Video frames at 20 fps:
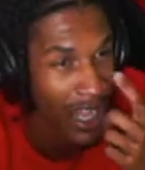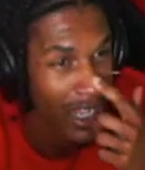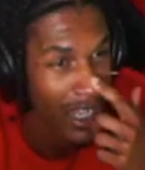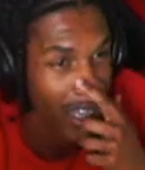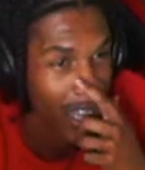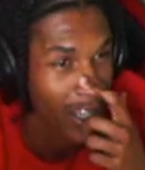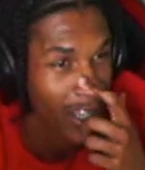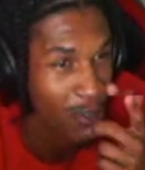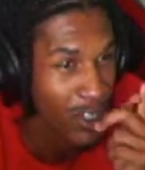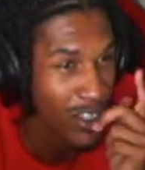Like
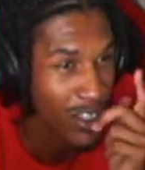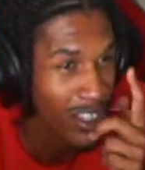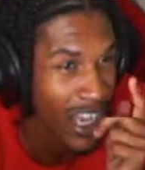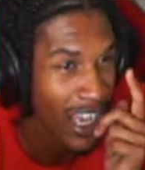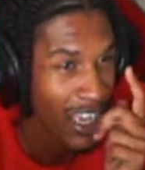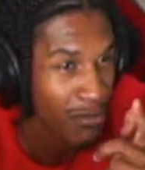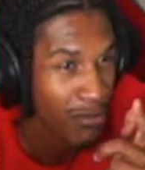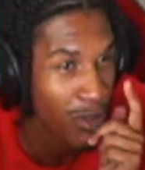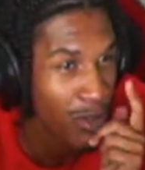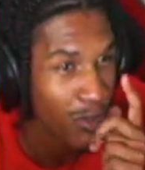you could look
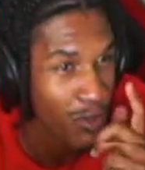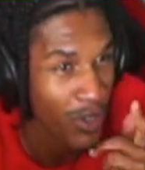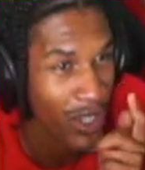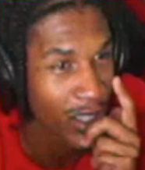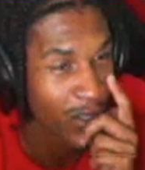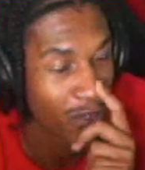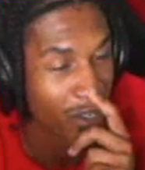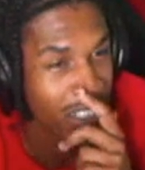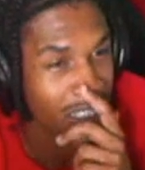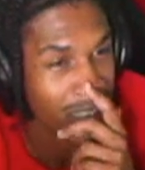at Blueface
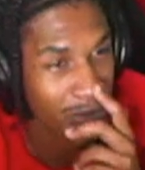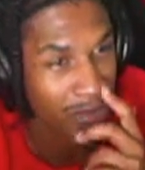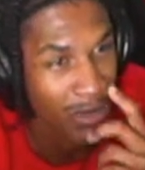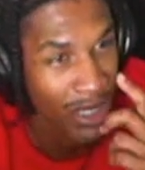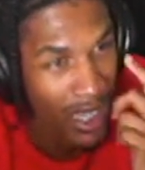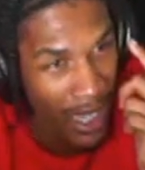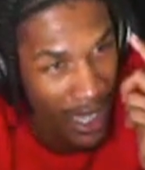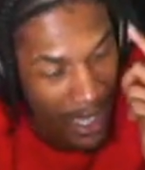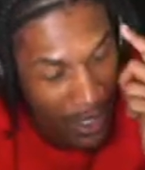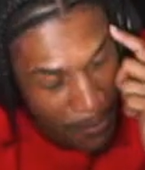face and be
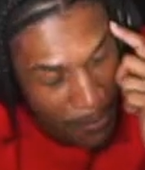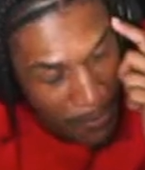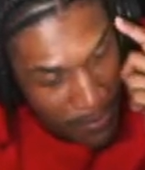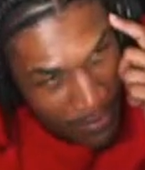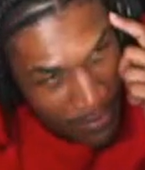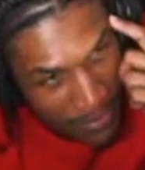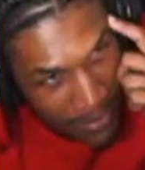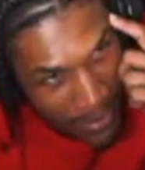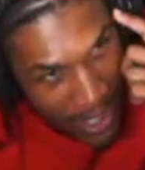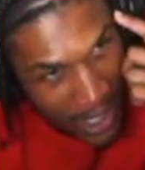like,
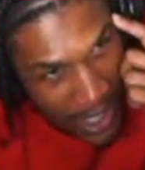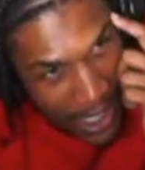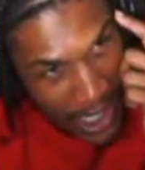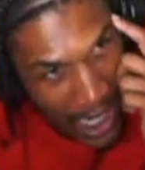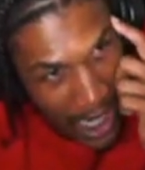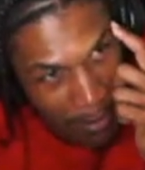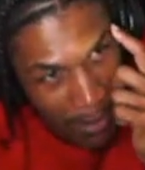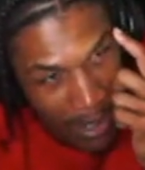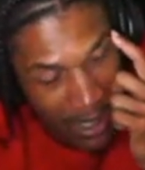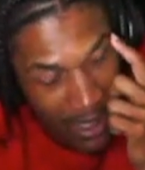he not
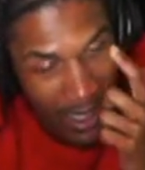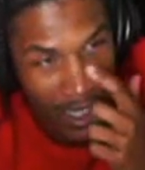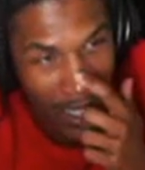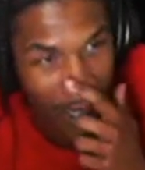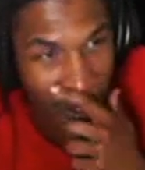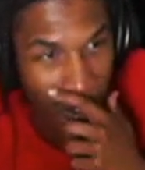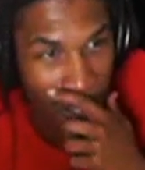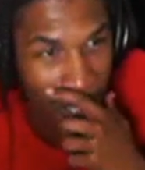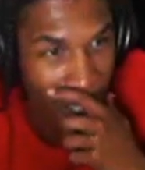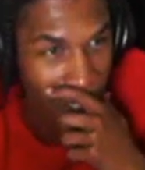mentally
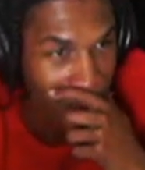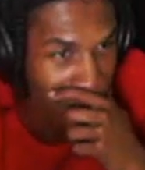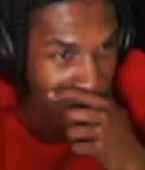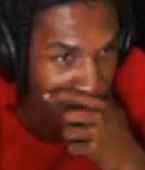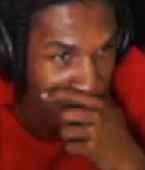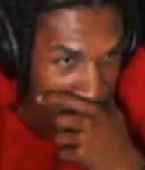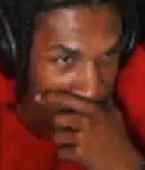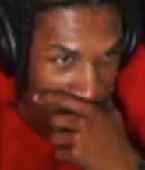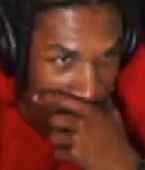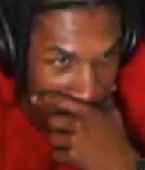okay.
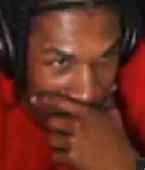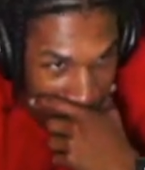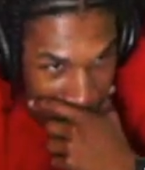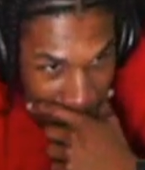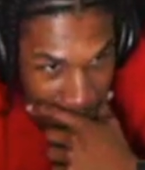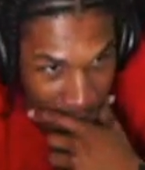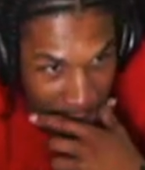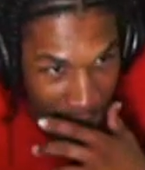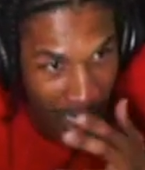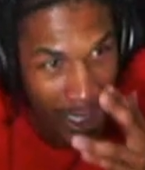
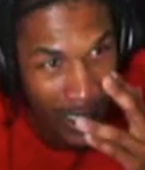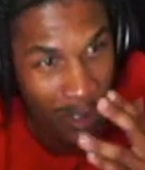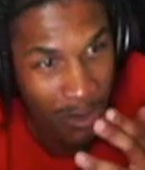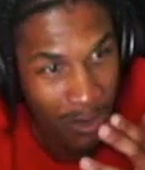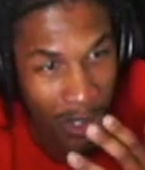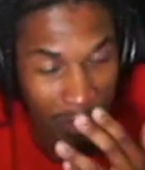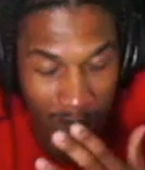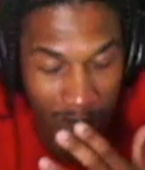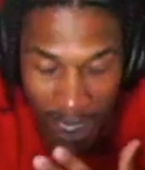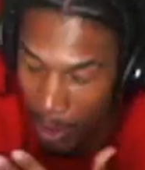He just wanna
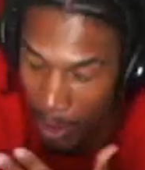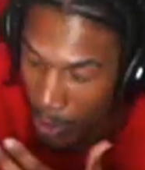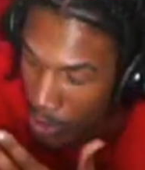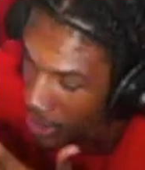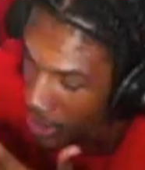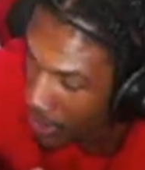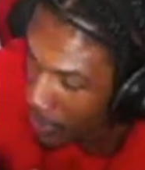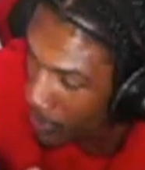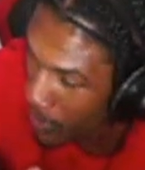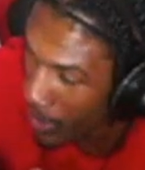be like, yo, shut
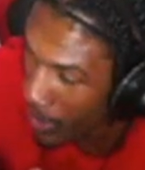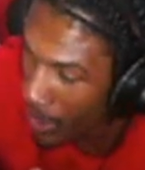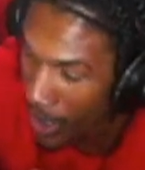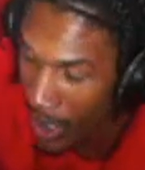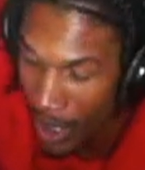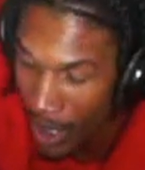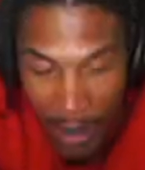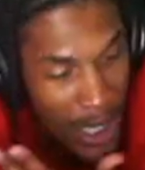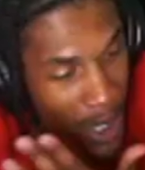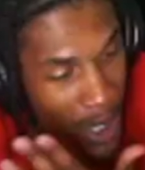the fuck up.
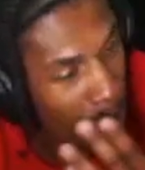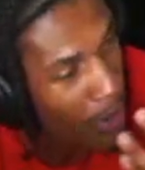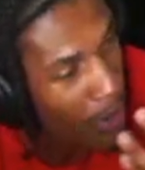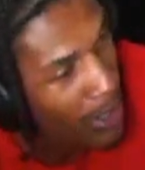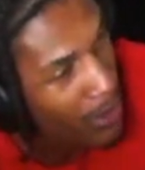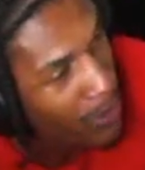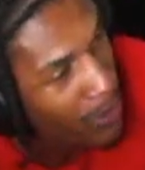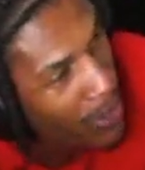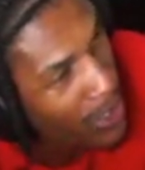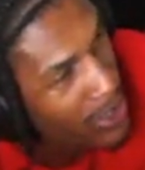Why the
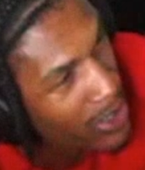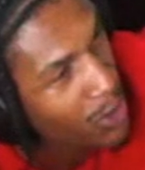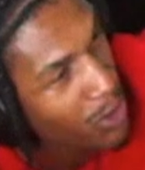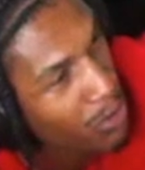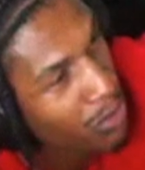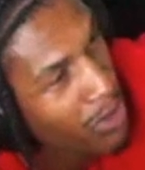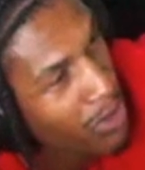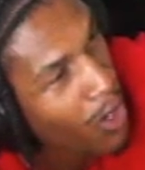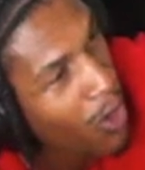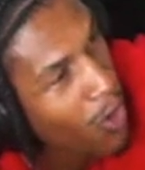fuck did you
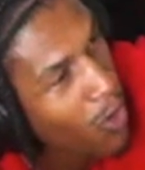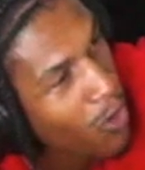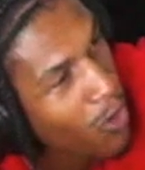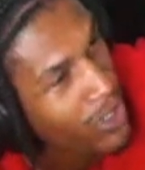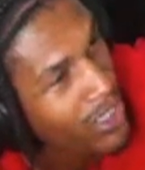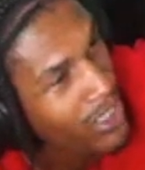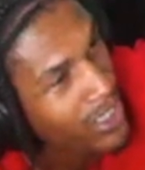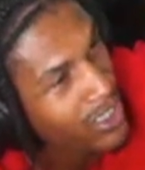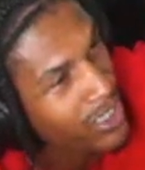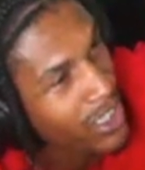put a hole in
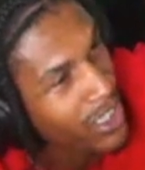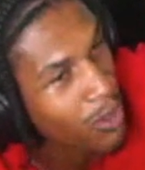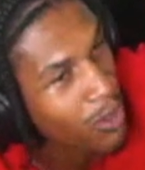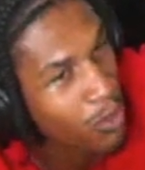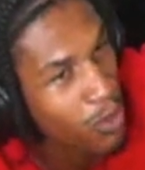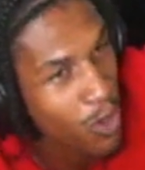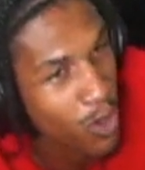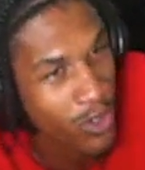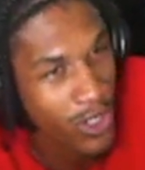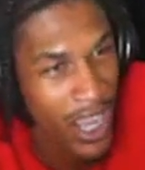this nigga
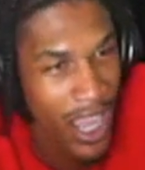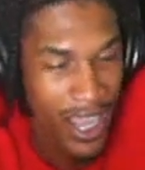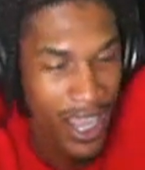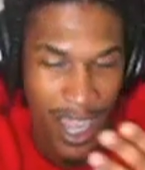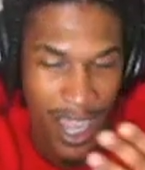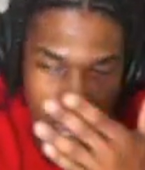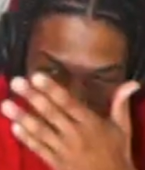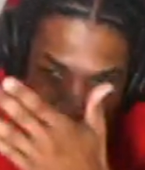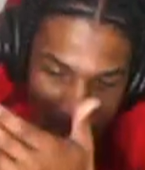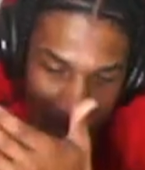wall? Now I gotta
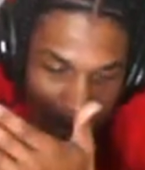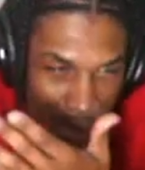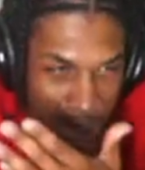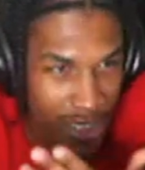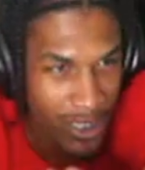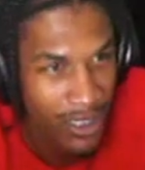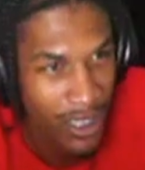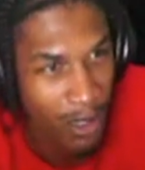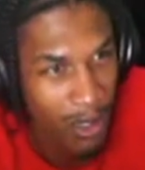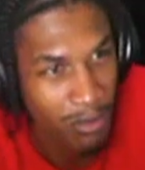pay for this
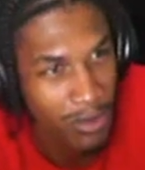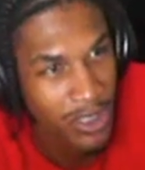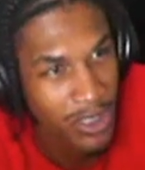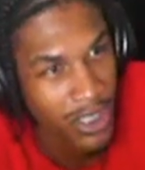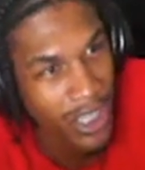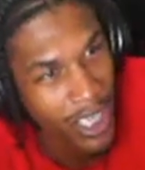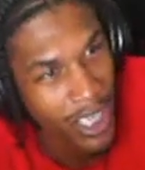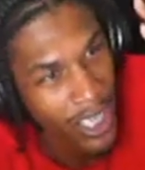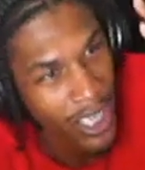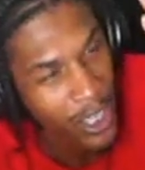dumb shit.
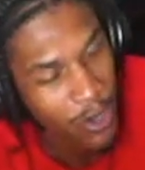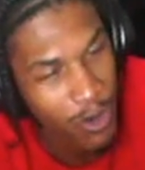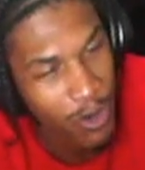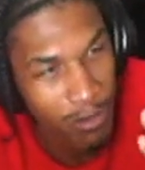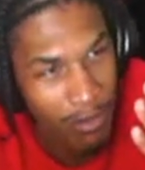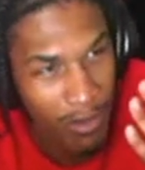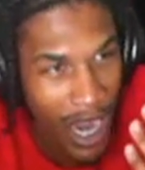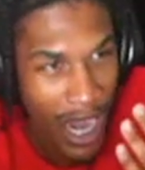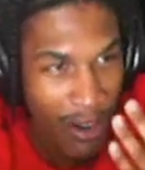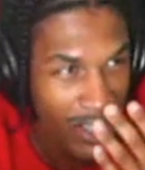You're
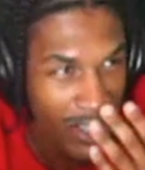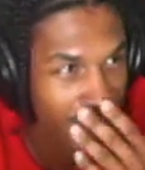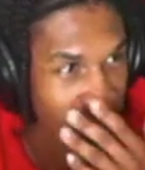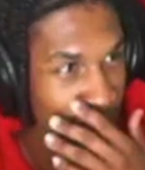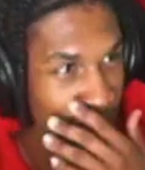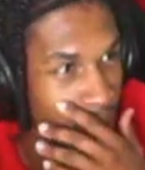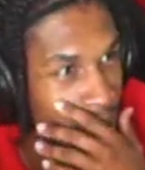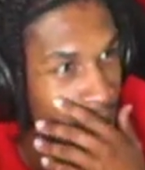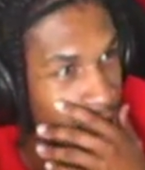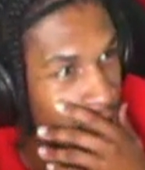embarrassing
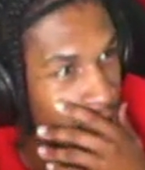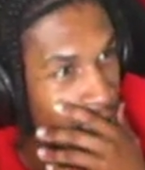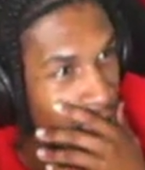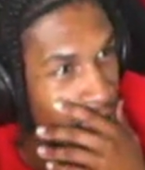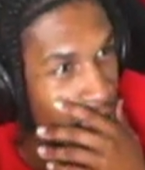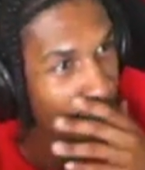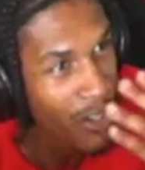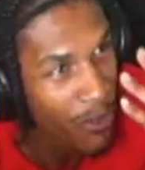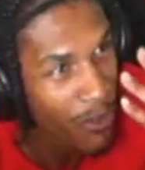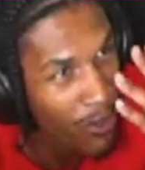us.
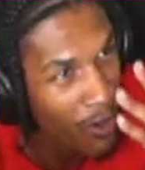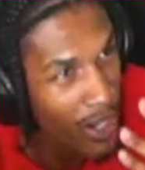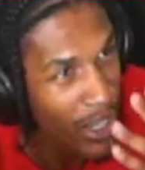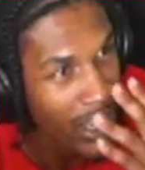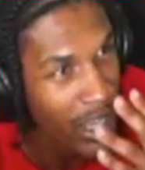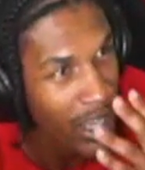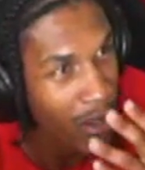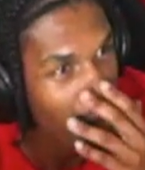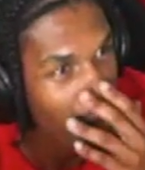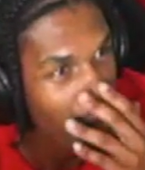You're fucking
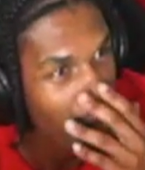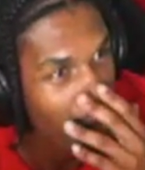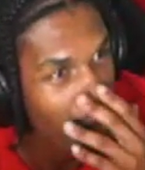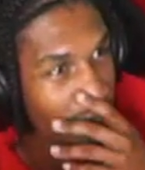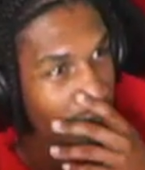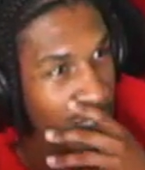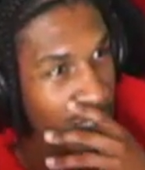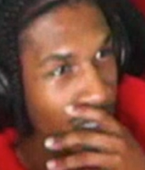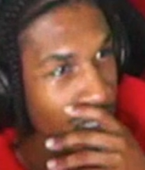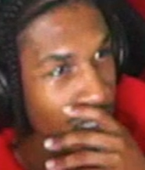
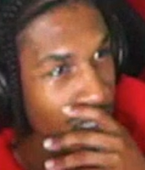embarrassing us.